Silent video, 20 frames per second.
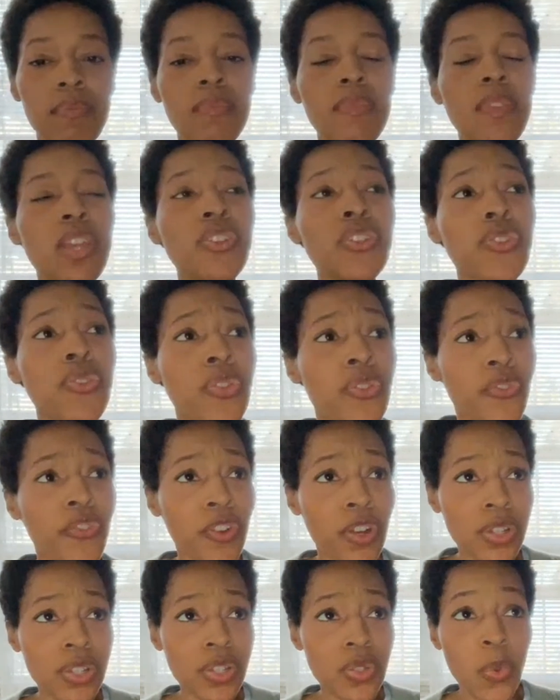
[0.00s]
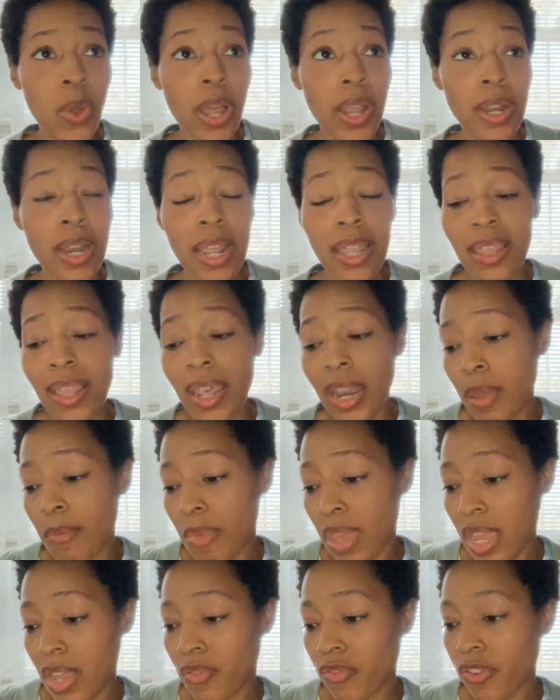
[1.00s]
so the first one that I
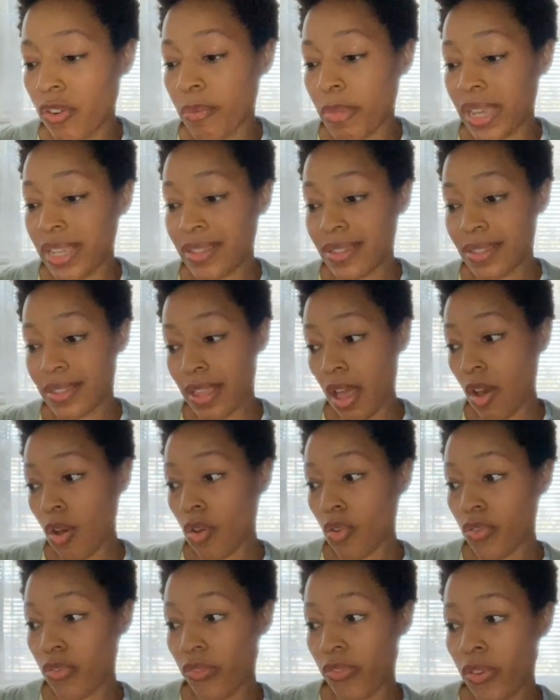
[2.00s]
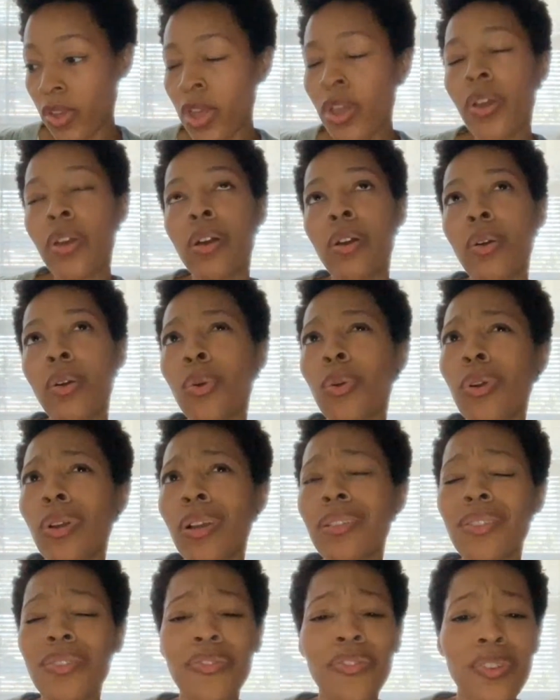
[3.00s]
made for myself, or
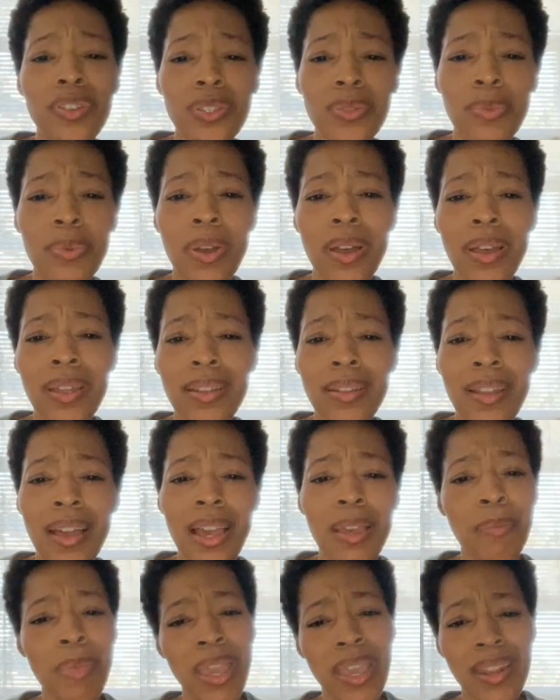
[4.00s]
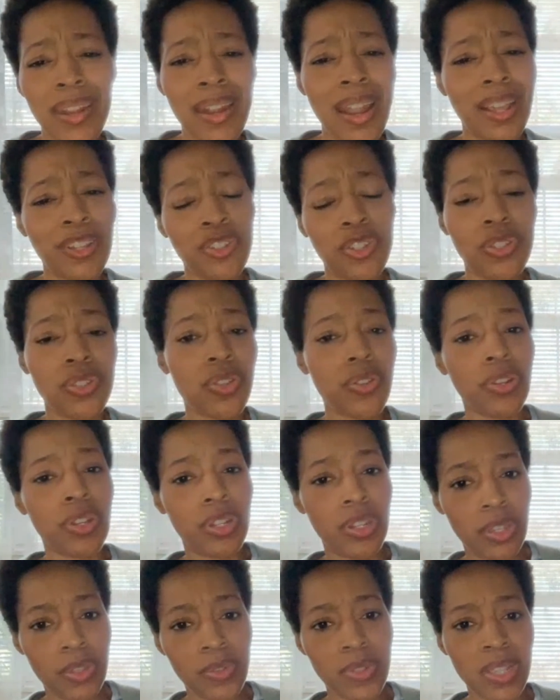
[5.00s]
the first one I made and actually started
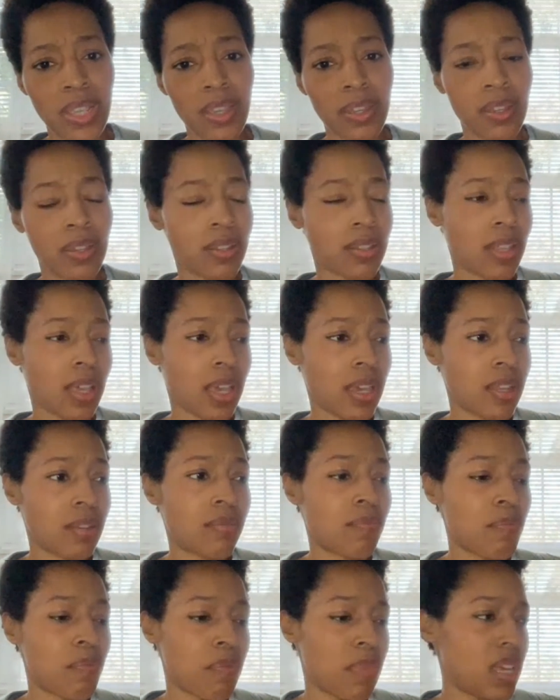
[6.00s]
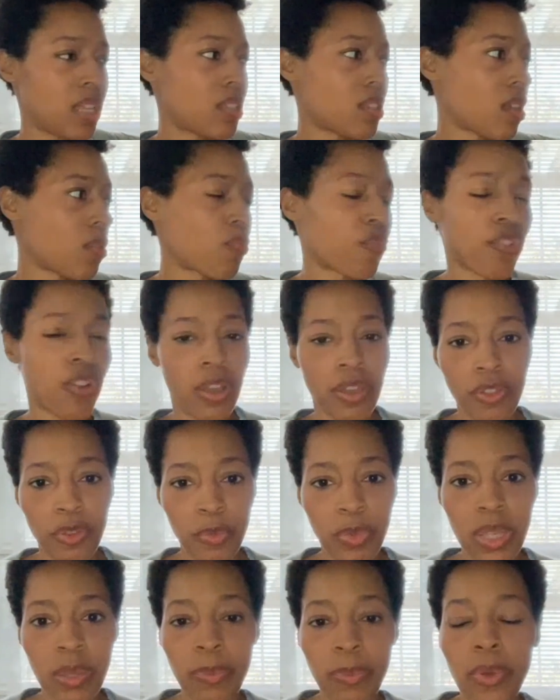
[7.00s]
using because I had made some for other
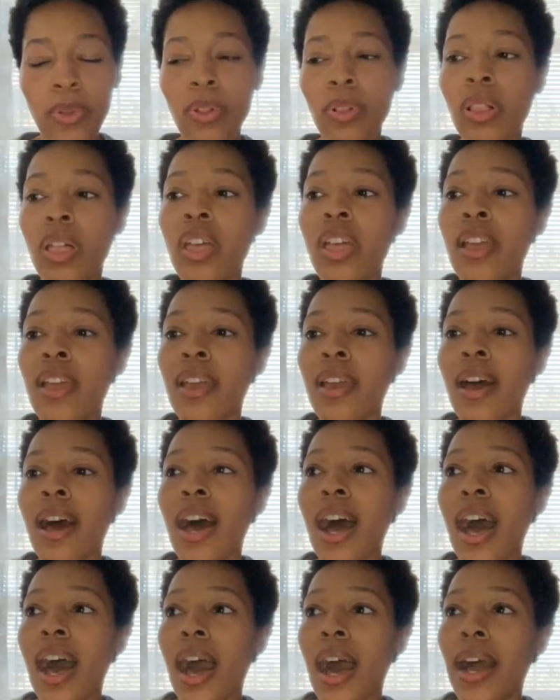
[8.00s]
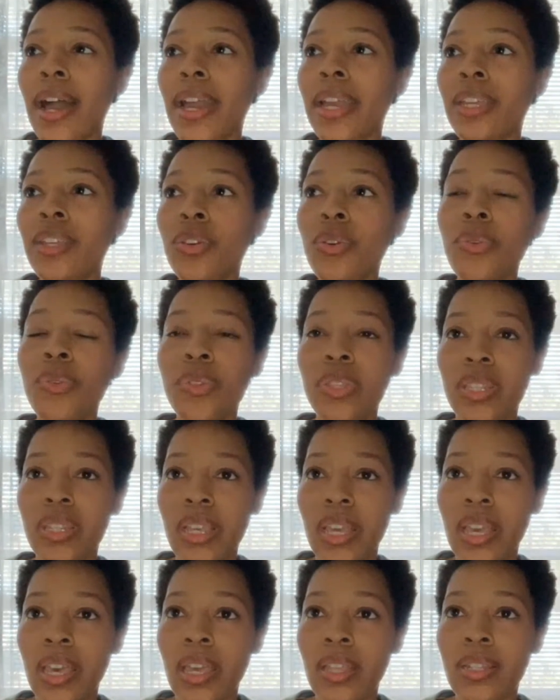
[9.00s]
people, I used
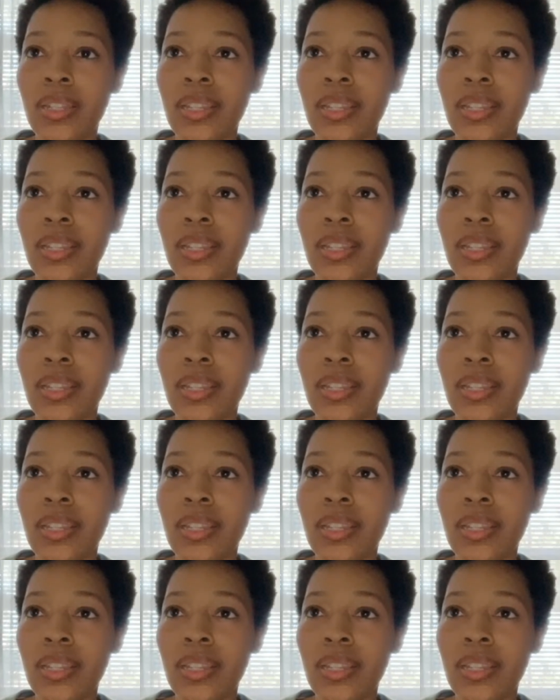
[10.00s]
it